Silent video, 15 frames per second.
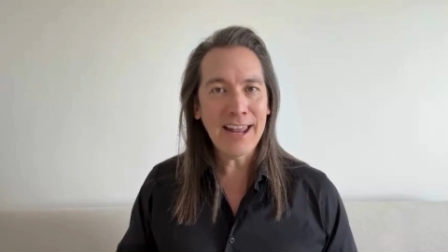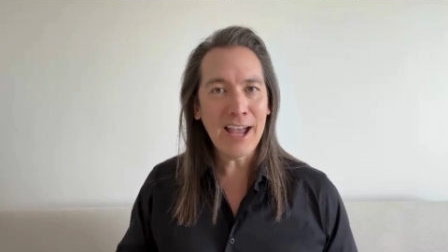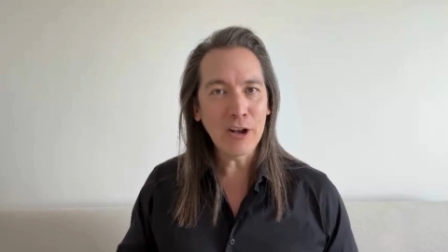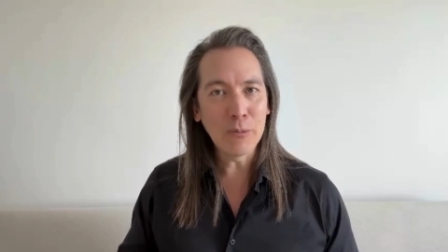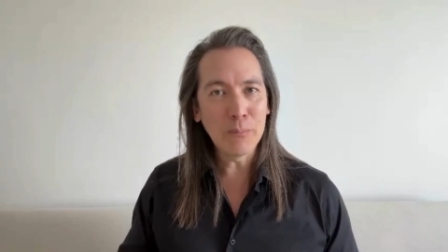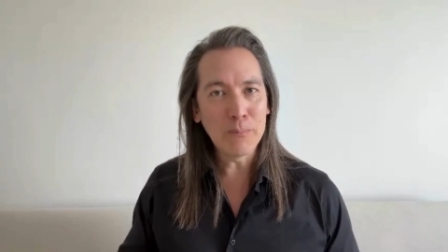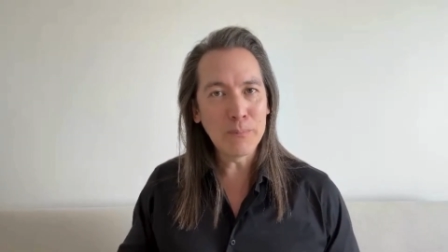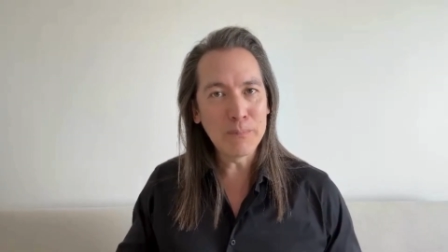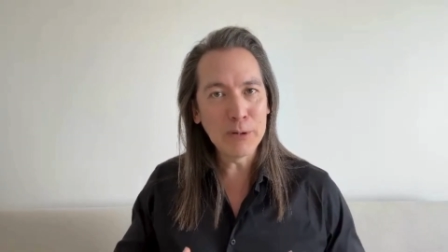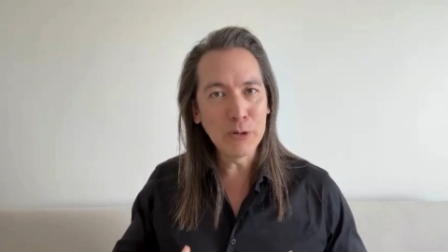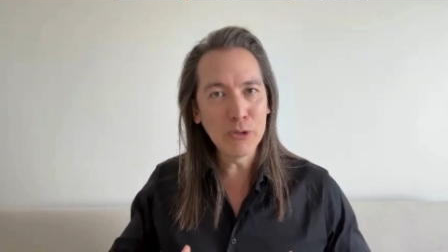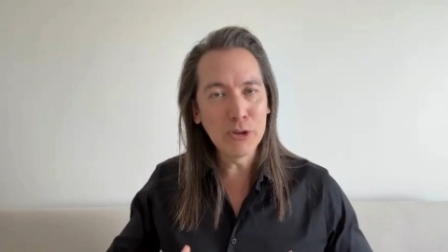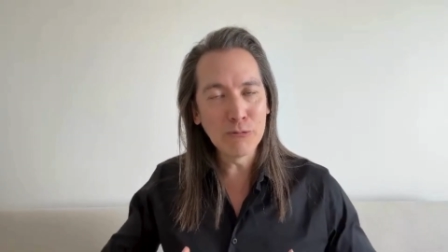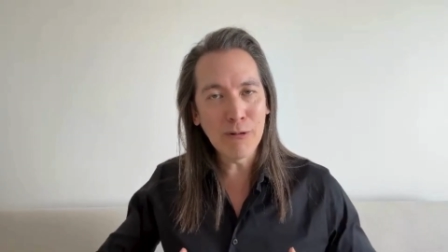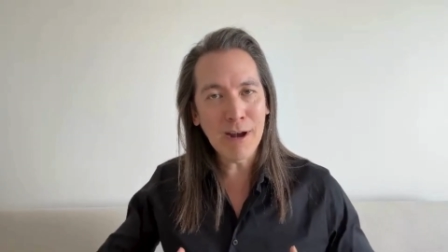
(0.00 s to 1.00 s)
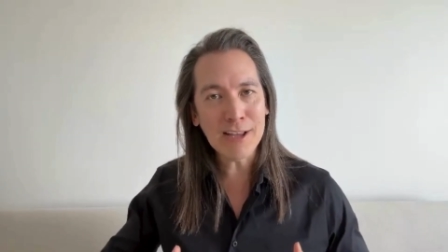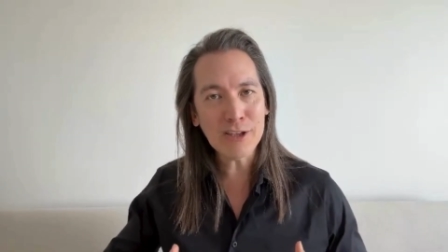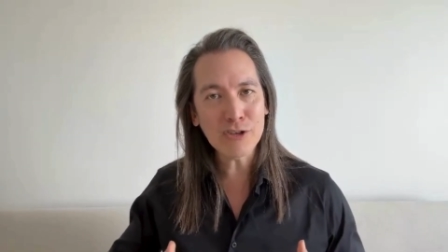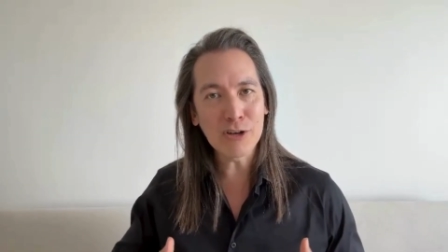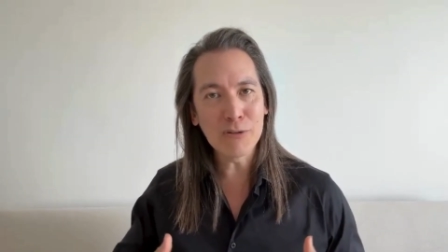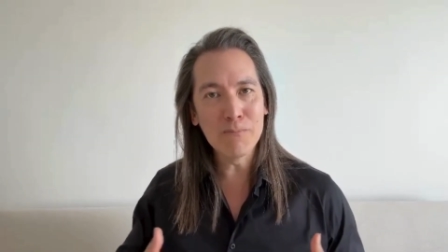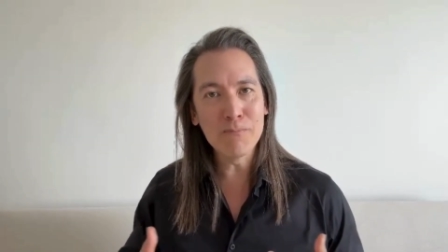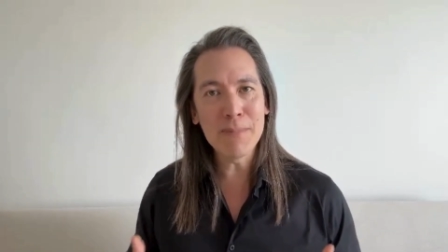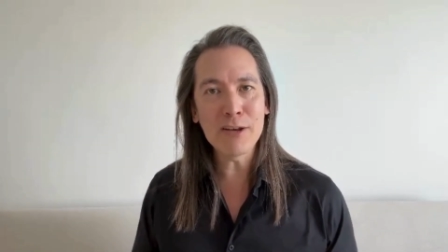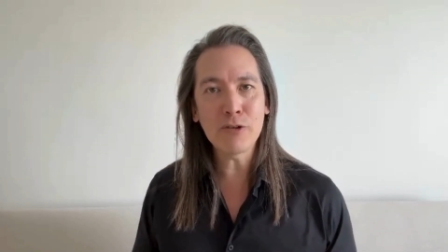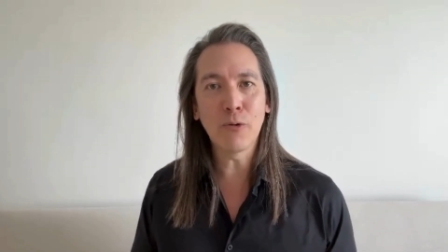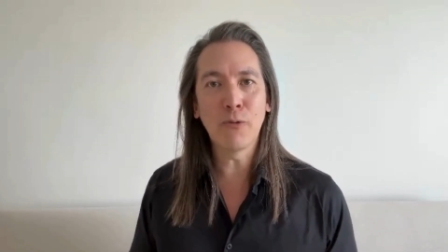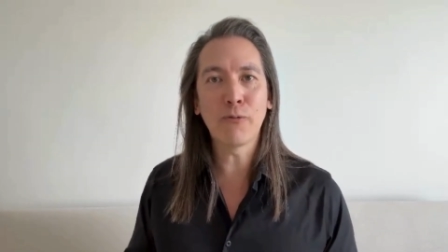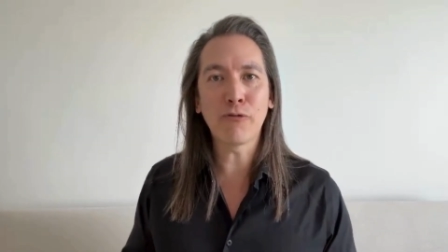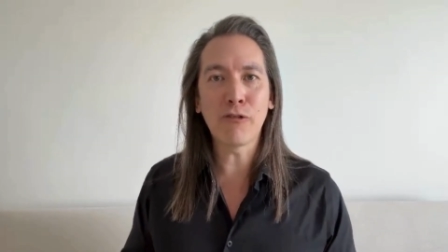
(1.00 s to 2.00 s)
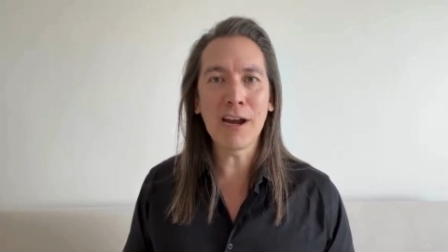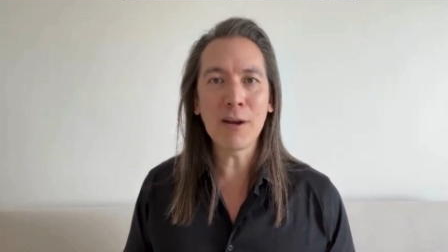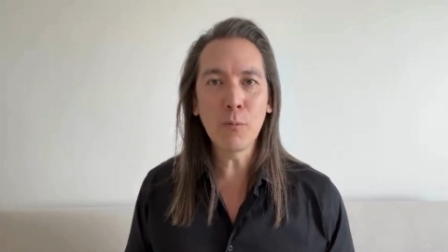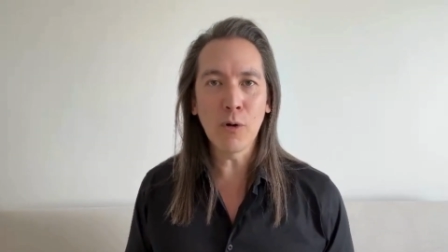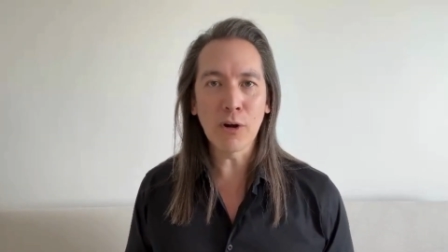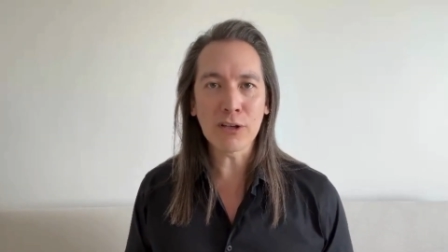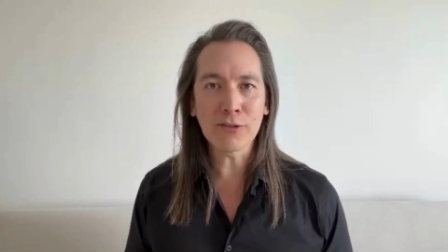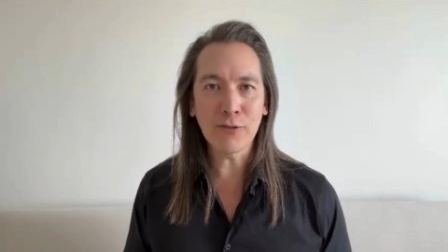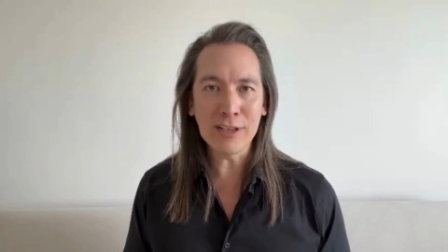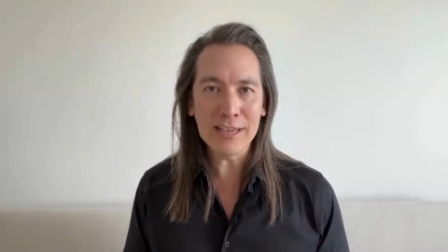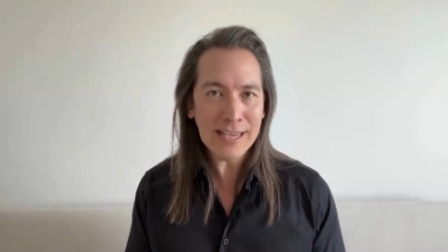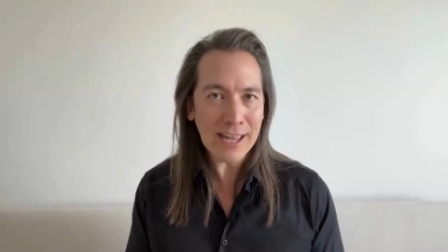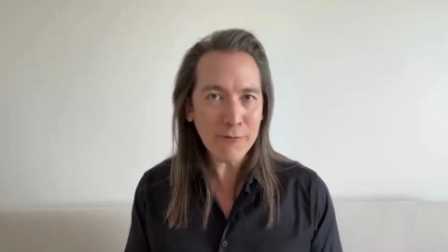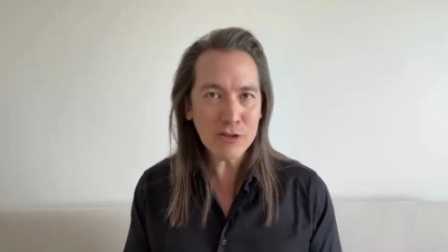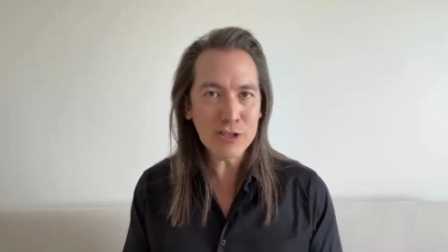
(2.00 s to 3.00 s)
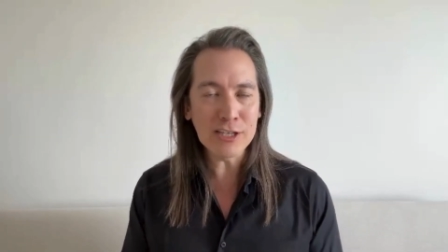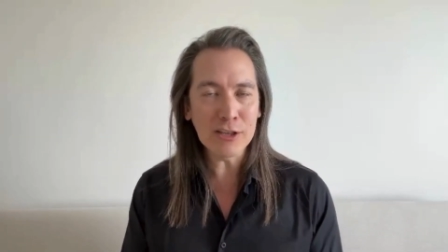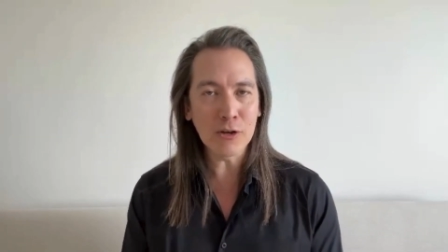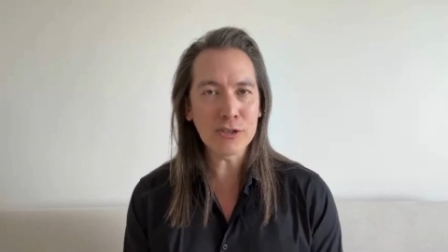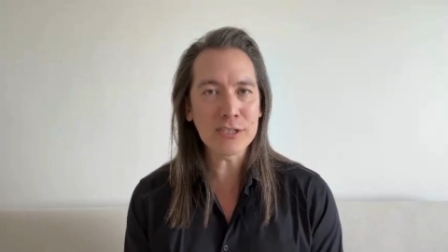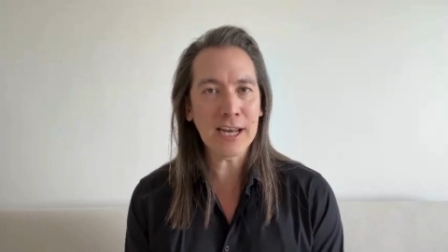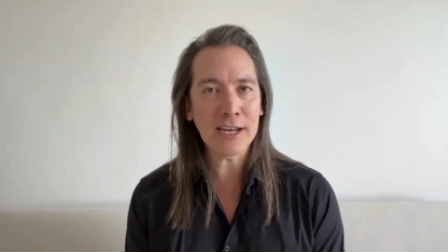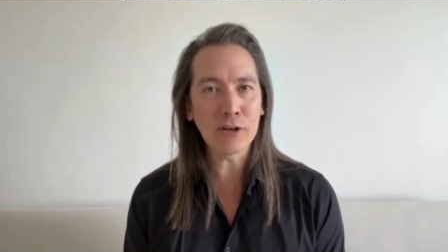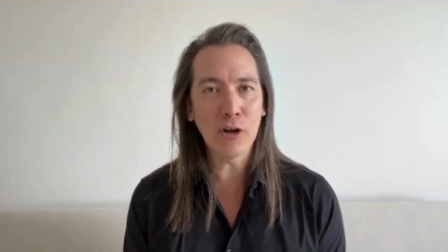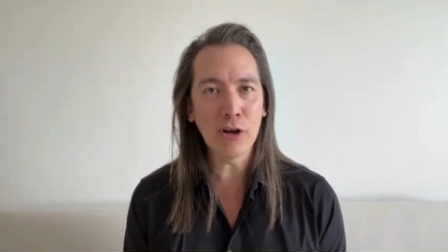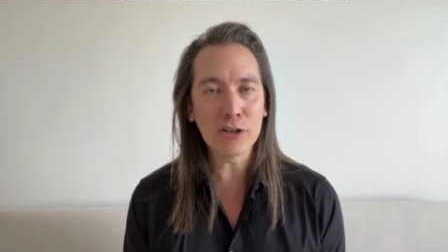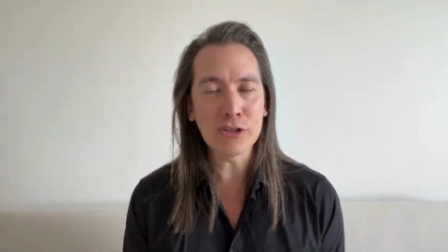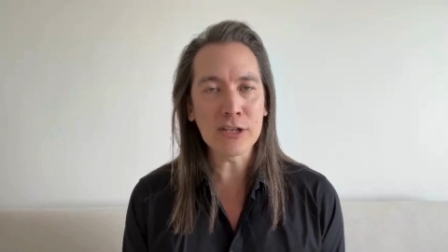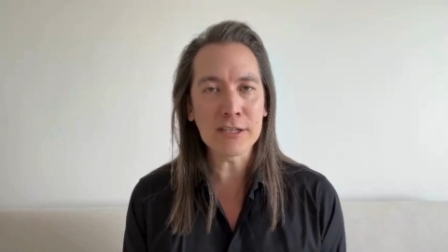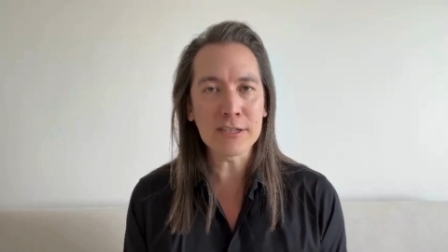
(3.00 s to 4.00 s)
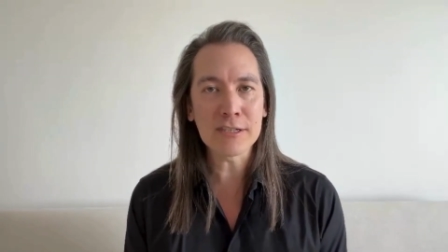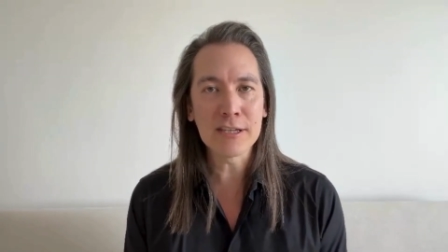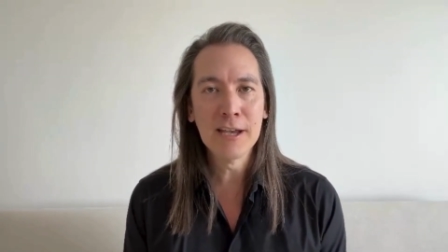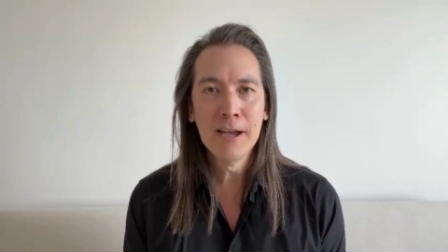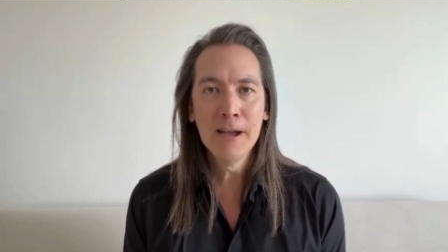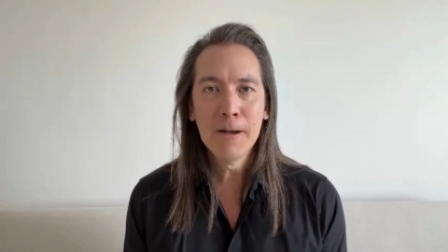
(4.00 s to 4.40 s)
how to build the right sort of mental frameworks for leveraging those technologies.